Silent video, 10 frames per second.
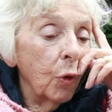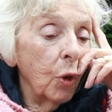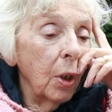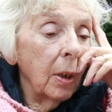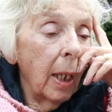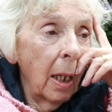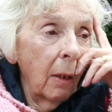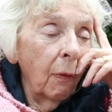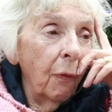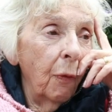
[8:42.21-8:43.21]
they
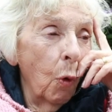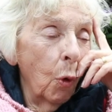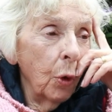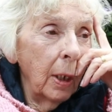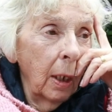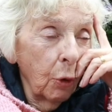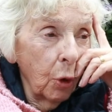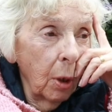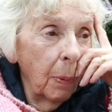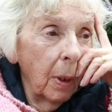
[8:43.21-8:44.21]
had a Ford
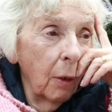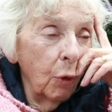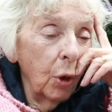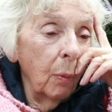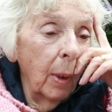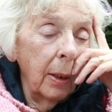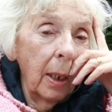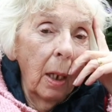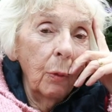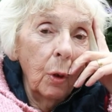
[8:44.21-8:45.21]
dealership, and she went
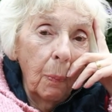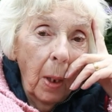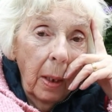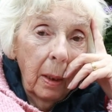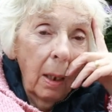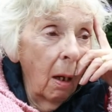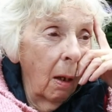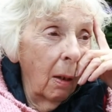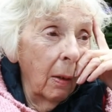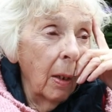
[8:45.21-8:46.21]
down to buy a
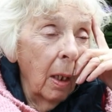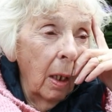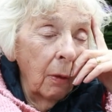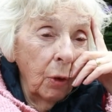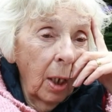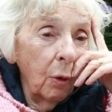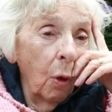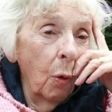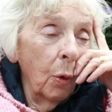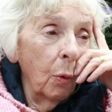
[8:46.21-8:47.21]
car. And Jack
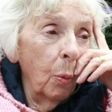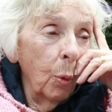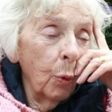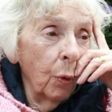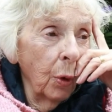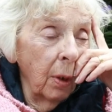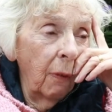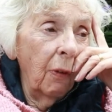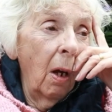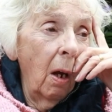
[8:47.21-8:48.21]
Toner, who was running
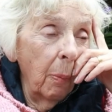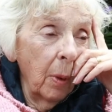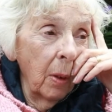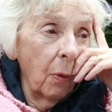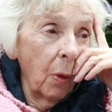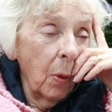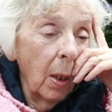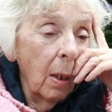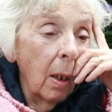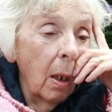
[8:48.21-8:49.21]
it for Hopkins's,
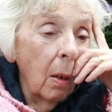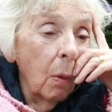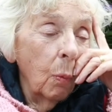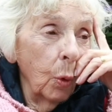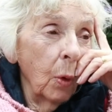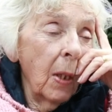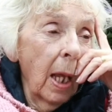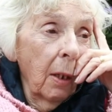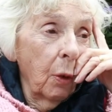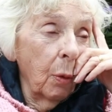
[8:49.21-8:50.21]
wouldn't
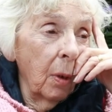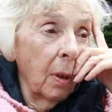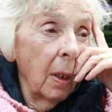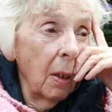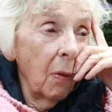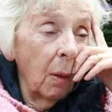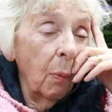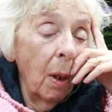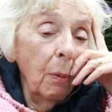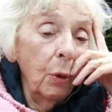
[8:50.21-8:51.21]
sell it to her. He said,
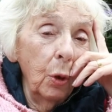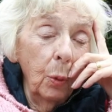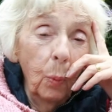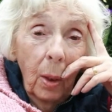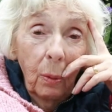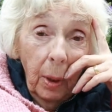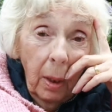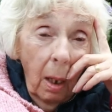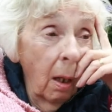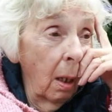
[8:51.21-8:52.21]
what would you want with a
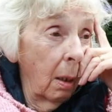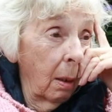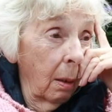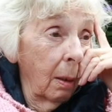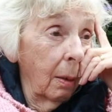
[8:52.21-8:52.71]
car?